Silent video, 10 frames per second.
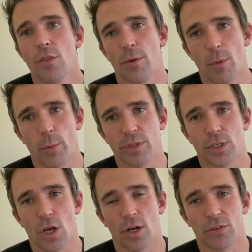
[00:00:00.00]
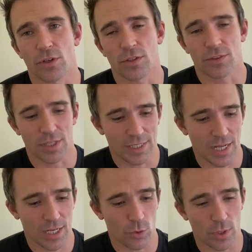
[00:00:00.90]
The moment the dog starts to
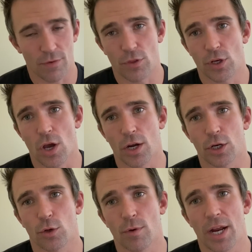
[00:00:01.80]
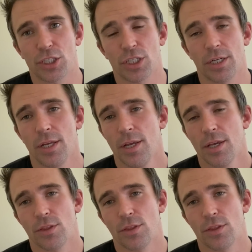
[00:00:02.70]
dig, you give the dog a correction.